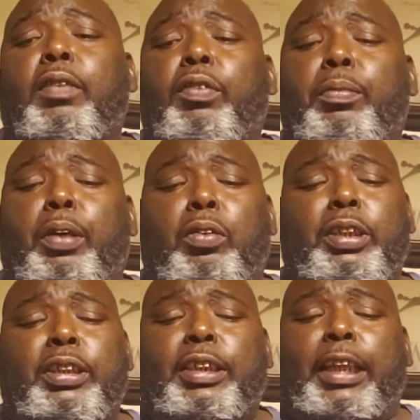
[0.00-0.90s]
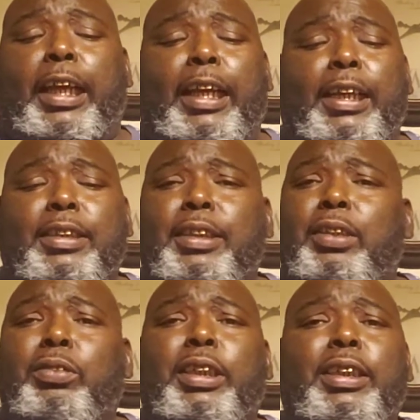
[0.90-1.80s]
On these thighs, they
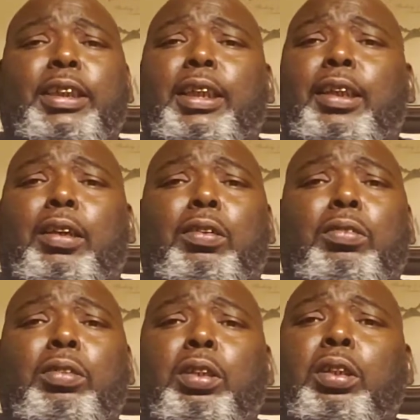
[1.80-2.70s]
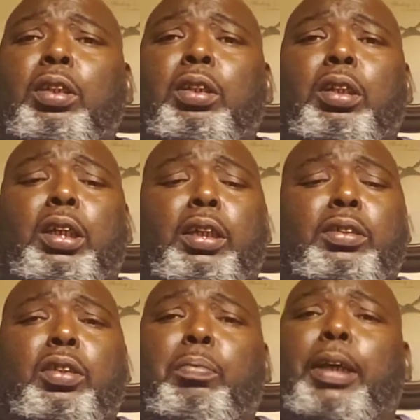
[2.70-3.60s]
don't take that long.
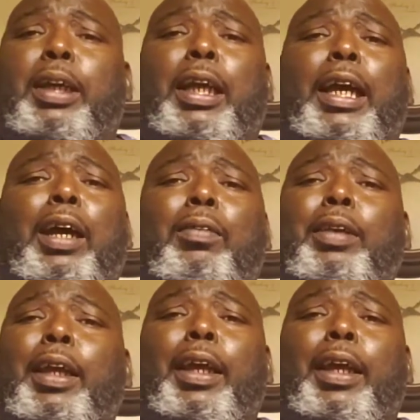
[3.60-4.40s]
So about an hour and a